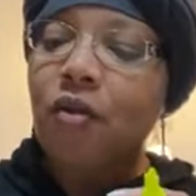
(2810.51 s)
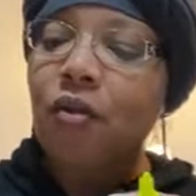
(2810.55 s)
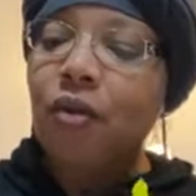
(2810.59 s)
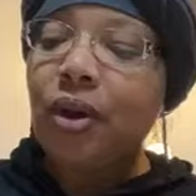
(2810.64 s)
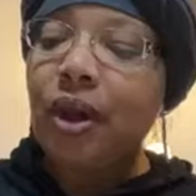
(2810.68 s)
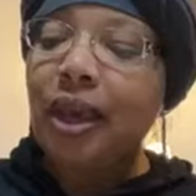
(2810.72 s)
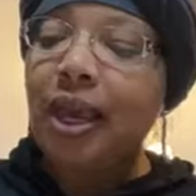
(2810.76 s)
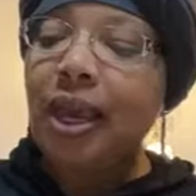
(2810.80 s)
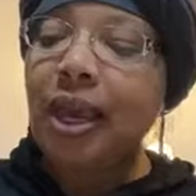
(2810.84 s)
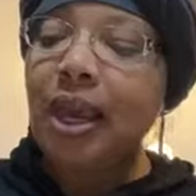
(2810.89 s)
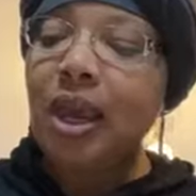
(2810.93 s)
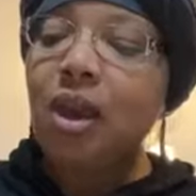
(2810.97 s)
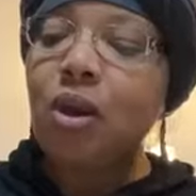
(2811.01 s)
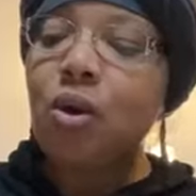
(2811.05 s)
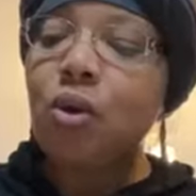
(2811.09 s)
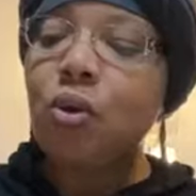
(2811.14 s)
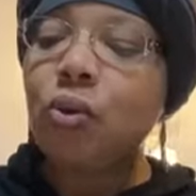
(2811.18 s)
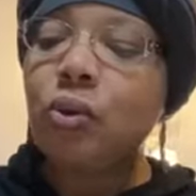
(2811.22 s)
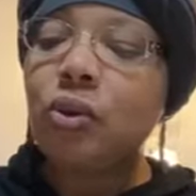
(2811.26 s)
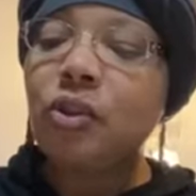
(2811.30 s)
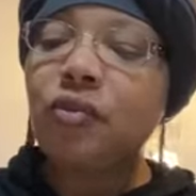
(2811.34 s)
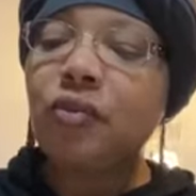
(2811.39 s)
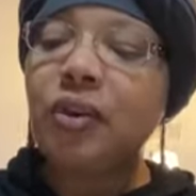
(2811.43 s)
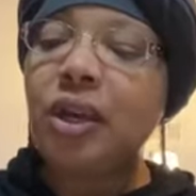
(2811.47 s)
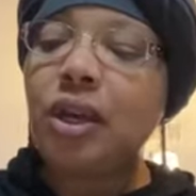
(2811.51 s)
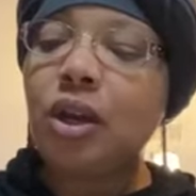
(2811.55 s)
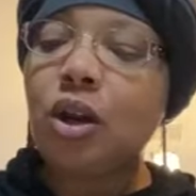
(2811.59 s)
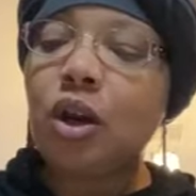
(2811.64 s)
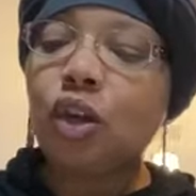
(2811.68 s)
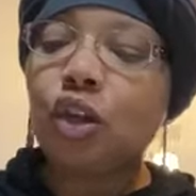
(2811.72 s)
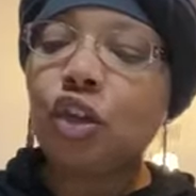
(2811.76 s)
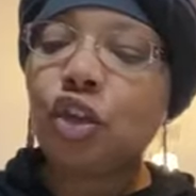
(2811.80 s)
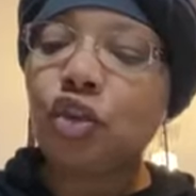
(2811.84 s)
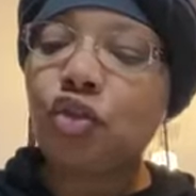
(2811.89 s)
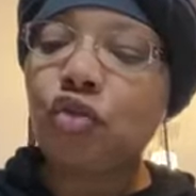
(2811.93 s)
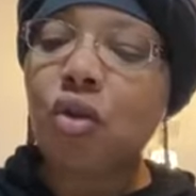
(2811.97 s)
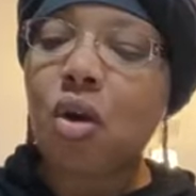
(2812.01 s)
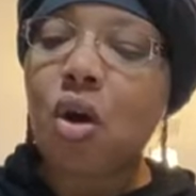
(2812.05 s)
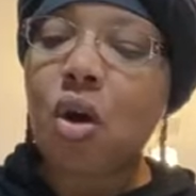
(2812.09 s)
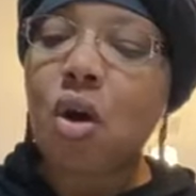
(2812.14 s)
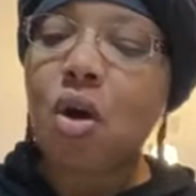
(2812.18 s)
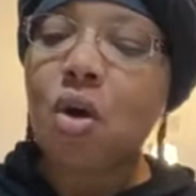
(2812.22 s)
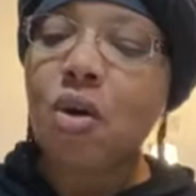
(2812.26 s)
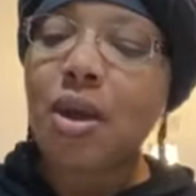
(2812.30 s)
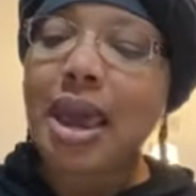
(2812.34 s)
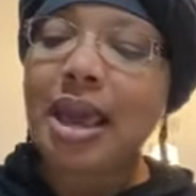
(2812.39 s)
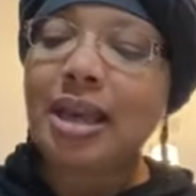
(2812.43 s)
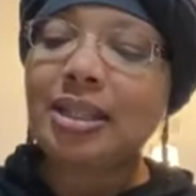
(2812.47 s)
For he whose feet are
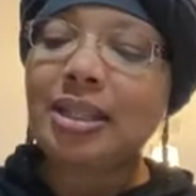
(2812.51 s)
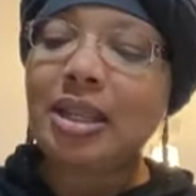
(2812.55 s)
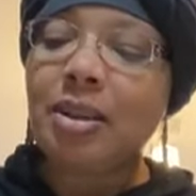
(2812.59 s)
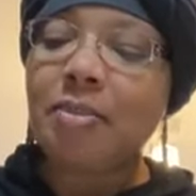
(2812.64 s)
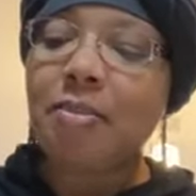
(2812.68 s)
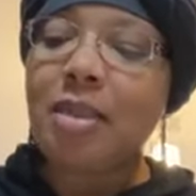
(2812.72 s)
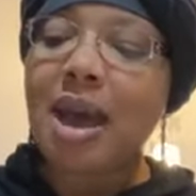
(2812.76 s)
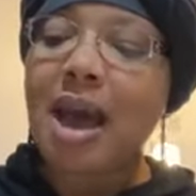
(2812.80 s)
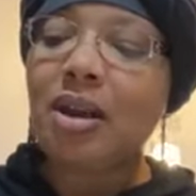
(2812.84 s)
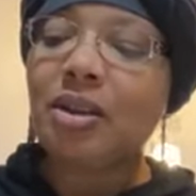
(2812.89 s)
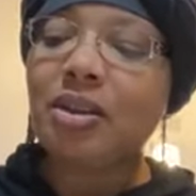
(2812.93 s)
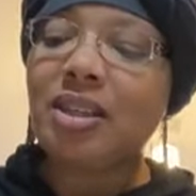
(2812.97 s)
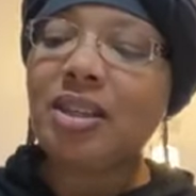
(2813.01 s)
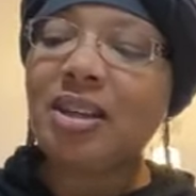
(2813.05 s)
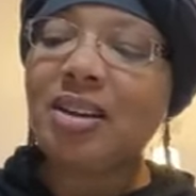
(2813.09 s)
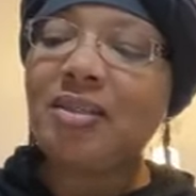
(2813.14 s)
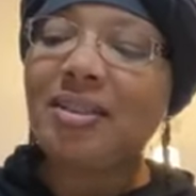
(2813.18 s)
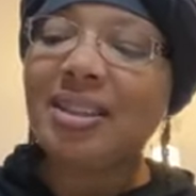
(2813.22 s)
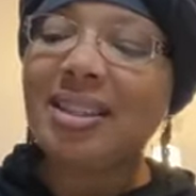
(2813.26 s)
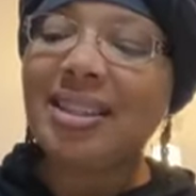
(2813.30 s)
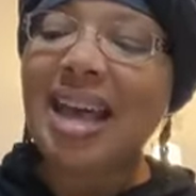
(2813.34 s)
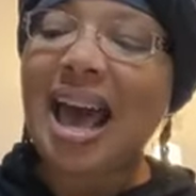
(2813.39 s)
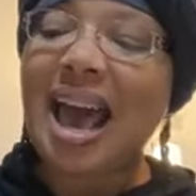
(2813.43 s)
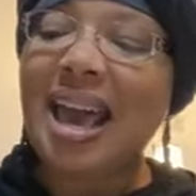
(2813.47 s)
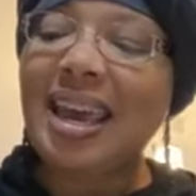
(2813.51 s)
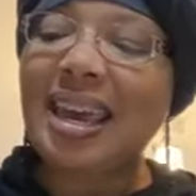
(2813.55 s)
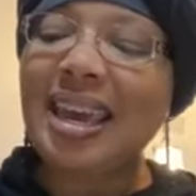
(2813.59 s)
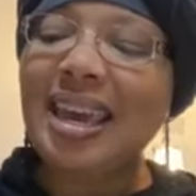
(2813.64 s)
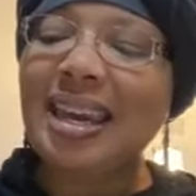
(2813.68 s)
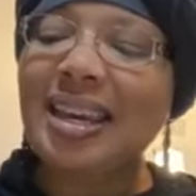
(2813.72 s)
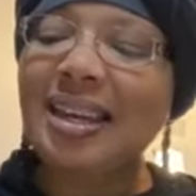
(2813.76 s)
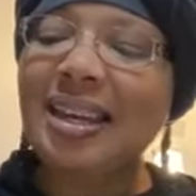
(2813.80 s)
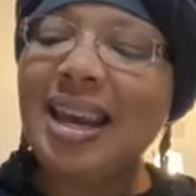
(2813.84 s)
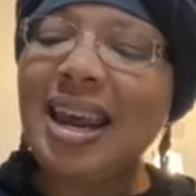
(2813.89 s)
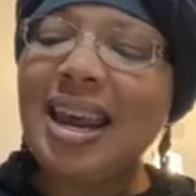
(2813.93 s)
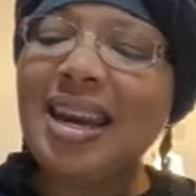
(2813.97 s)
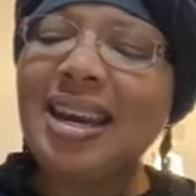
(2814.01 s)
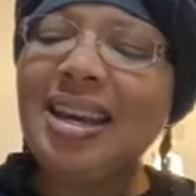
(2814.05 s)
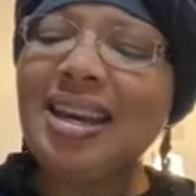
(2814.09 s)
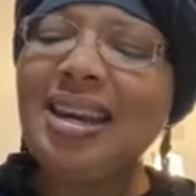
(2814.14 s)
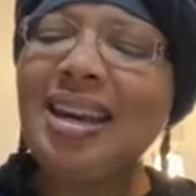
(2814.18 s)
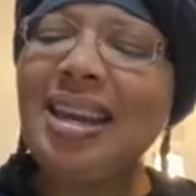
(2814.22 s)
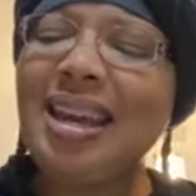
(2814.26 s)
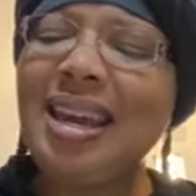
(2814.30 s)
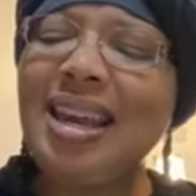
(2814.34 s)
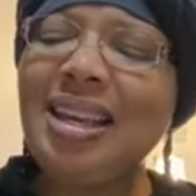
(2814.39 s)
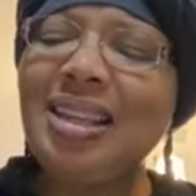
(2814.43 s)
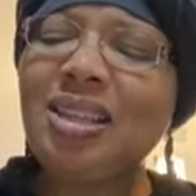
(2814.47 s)
strong as the mountain of Zion
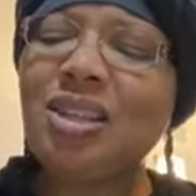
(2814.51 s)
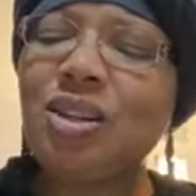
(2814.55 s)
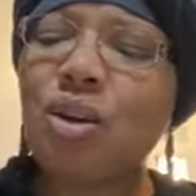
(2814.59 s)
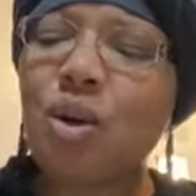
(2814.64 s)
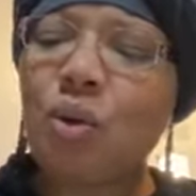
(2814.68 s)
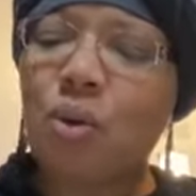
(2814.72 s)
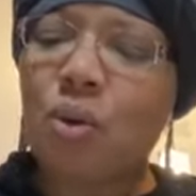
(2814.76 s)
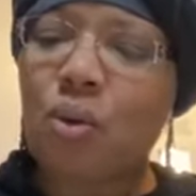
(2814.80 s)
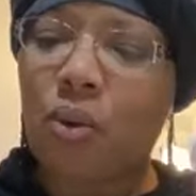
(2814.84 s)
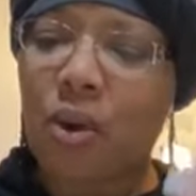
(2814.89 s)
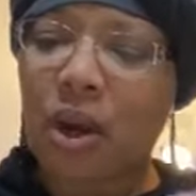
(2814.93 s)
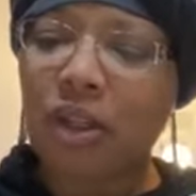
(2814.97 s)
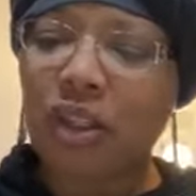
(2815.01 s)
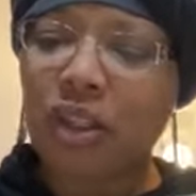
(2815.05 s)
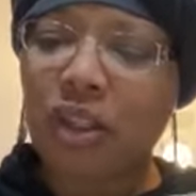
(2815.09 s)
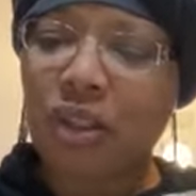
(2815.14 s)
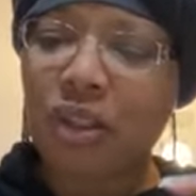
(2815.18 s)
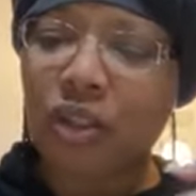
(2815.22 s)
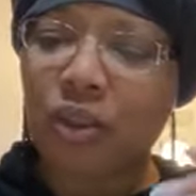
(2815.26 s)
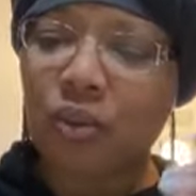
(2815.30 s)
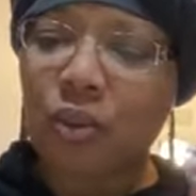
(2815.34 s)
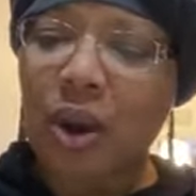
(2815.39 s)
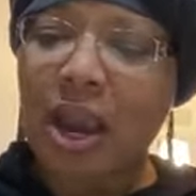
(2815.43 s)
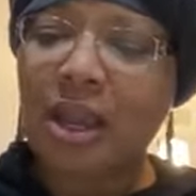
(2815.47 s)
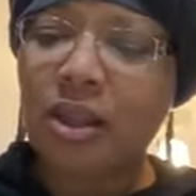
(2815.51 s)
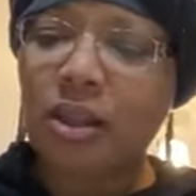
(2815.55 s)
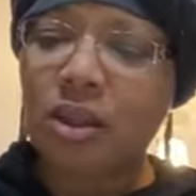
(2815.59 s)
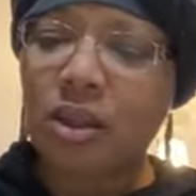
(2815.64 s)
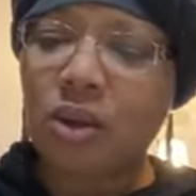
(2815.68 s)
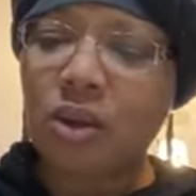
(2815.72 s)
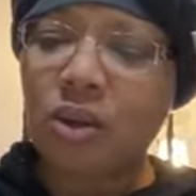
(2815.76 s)
needs no crutches, right?